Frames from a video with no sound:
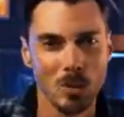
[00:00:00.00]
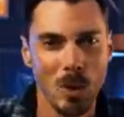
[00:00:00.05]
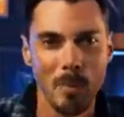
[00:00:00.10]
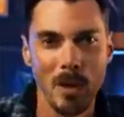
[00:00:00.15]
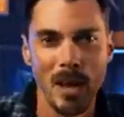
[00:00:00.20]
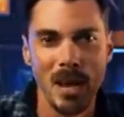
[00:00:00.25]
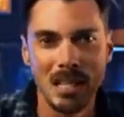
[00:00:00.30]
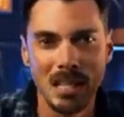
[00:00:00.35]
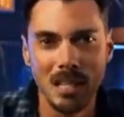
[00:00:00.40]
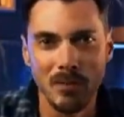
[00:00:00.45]

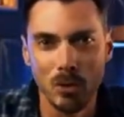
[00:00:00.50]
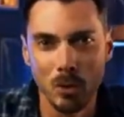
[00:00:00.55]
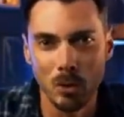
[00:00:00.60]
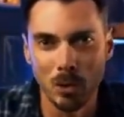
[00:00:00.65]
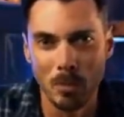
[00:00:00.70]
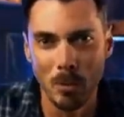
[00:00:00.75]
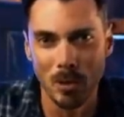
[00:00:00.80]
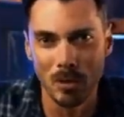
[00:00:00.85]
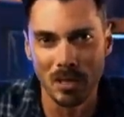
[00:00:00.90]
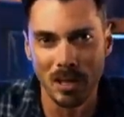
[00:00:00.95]
Swap any
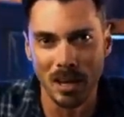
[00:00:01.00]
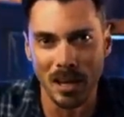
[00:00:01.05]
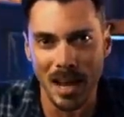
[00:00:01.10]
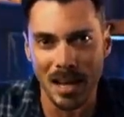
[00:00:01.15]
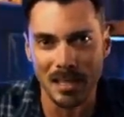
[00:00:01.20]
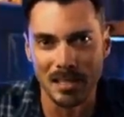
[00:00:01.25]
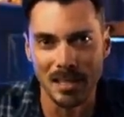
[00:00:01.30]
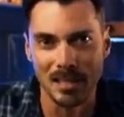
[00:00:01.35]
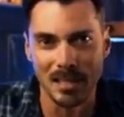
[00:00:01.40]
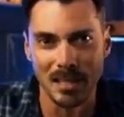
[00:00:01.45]
of your
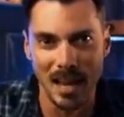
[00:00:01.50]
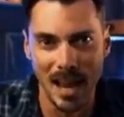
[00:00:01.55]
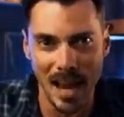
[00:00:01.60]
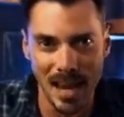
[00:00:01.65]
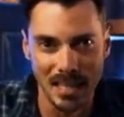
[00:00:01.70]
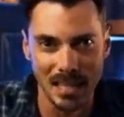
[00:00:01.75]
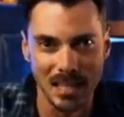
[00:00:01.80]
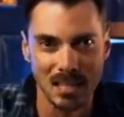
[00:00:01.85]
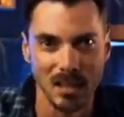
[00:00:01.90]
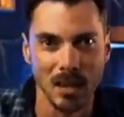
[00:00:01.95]
deposited assets
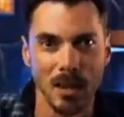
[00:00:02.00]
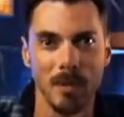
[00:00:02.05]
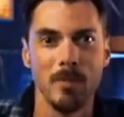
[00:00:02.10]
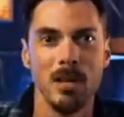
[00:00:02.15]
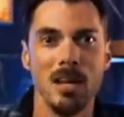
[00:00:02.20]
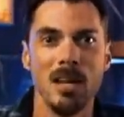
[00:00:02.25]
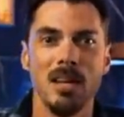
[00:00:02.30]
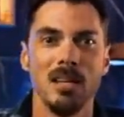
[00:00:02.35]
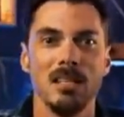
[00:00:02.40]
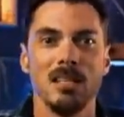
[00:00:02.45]
at any
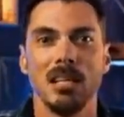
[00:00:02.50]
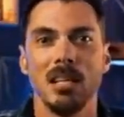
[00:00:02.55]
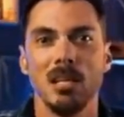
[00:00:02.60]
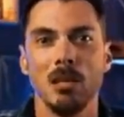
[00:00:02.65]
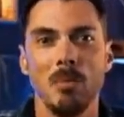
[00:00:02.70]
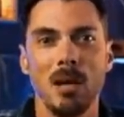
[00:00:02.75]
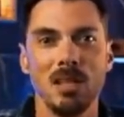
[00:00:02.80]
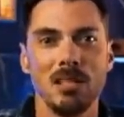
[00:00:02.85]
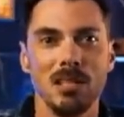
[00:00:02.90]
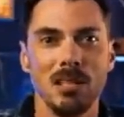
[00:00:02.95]
time
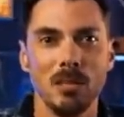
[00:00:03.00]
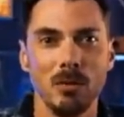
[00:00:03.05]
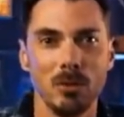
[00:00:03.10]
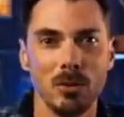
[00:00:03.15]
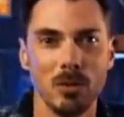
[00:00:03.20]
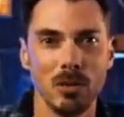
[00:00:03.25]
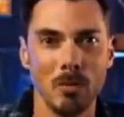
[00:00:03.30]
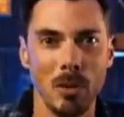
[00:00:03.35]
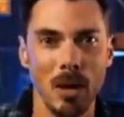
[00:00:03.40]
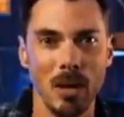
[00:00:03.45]
to get the best
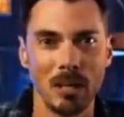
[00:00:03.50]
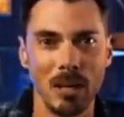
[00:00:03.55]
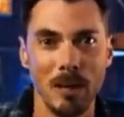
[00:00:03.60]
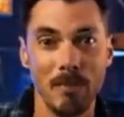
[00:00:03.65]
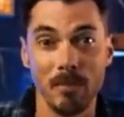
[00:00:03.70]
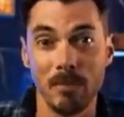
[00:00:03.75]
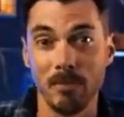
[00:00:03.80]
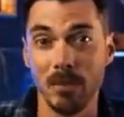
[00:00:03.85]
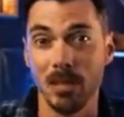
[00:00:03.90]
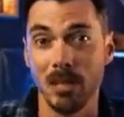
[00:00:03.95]
yields on the
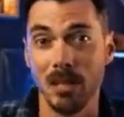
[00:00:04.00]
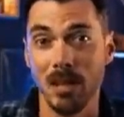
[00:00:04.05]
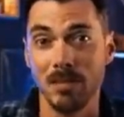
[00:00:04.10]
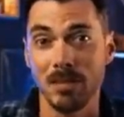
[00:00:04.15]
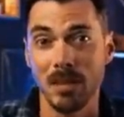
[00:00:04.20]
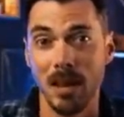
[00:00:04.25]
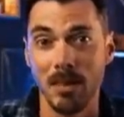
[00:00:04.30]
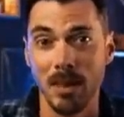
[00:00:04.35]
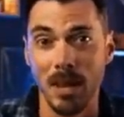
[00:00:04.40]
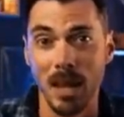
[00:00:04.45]
market. And for
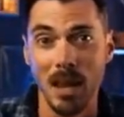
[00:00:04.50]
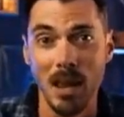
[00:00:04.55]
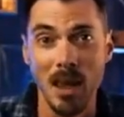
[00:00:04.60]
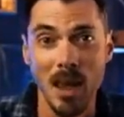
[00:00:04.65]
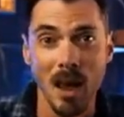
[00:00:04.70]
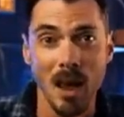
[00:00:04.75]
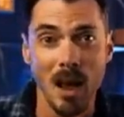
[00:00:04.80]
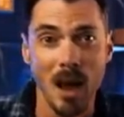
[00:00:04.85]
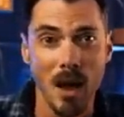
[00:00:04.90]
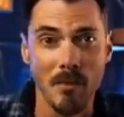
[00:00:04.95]
the devs out
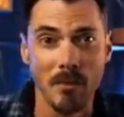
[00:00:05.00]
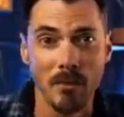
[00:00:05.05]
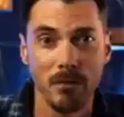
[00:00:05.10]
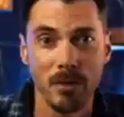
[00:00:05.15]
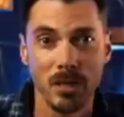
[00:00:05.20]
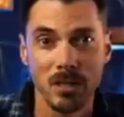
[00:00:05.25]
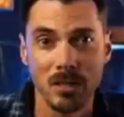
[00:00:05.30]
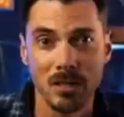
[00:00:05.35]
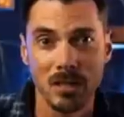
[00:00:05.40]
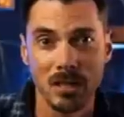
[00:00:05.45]
there,
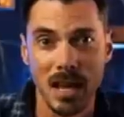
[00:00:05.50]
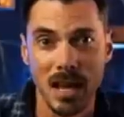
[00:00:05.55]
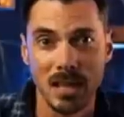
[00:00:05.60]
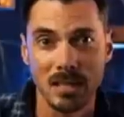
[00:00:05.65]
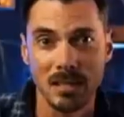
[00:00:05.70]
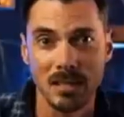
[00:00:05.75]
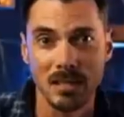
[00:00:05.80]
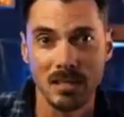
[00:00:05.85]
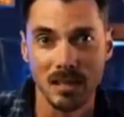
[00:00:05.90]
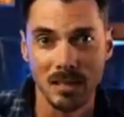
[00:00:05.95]
Ava
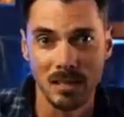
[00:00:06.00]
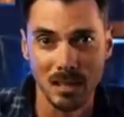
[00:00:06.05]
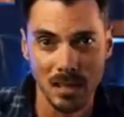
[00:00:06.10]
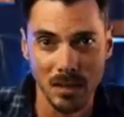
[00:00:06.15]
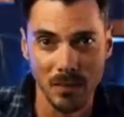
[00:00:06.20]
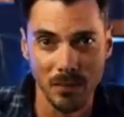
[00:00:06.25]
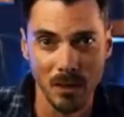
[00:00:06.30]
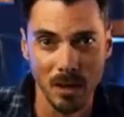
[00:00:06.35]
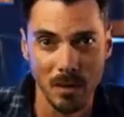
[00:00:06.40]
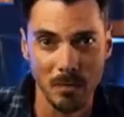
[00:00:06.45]
features access to
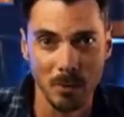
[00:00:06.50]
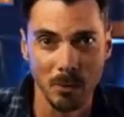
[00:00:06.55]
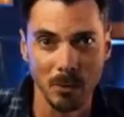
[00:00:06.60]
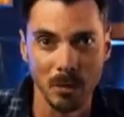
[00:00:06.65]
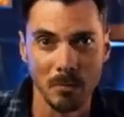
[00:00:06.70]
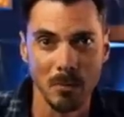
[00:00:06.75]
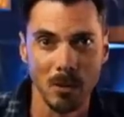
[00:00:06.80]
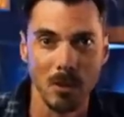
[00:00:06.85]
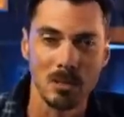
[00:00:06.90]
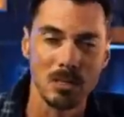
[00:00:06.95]
DeFi
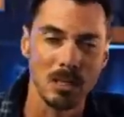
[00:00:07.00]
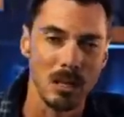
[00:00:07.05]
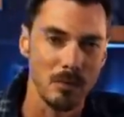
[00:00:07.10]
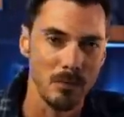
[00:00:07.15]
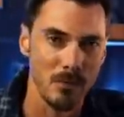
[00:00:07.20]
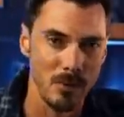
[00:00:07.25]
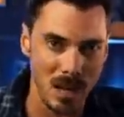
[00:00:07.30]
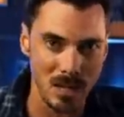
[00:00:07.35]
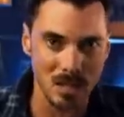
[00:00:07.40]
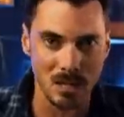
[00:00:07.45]
building
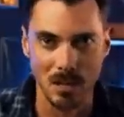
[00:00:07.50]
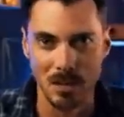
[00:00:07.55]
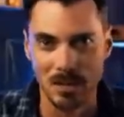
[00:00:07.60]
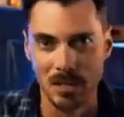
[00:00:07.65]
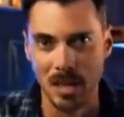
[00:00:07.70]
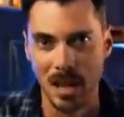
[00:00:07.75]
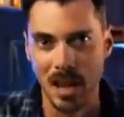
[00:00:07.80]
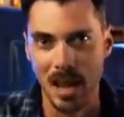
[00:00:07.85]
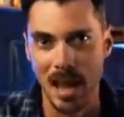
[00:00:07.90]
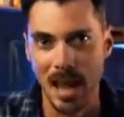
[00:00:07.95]
blocks like
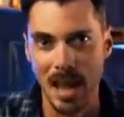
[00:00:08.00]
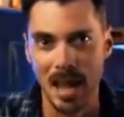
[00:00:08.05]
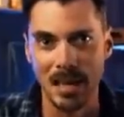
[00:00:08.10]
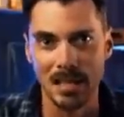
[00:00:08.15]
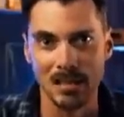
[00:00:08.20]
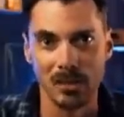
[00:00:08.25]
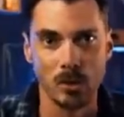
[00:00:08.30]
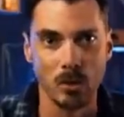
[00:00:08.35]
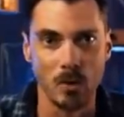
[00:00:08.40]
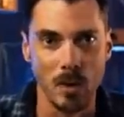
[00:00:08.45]
flash loans
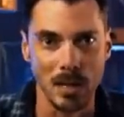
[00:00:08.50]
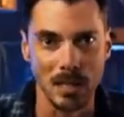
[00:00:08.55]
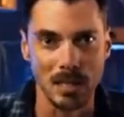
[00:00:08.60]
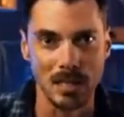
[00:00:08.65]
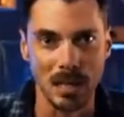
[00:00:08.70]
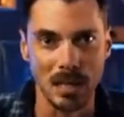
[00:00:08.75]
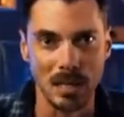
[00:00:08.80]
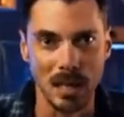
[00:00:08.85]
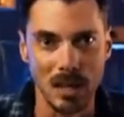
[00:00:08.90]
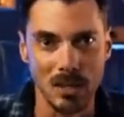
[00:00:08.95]
and
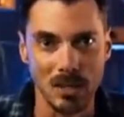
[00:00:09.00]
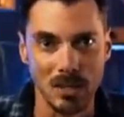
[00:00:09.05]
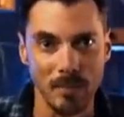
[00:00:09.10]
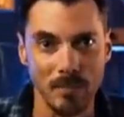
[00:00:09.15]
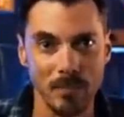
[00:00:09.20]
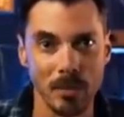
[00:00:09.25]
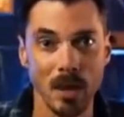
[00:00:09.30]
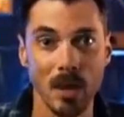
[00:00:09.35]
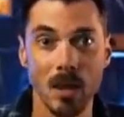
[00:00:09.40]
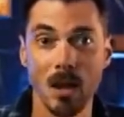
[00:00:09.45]
credit
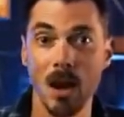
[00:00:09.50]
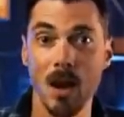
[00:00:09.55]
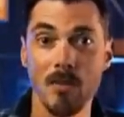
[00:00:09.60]
delegation.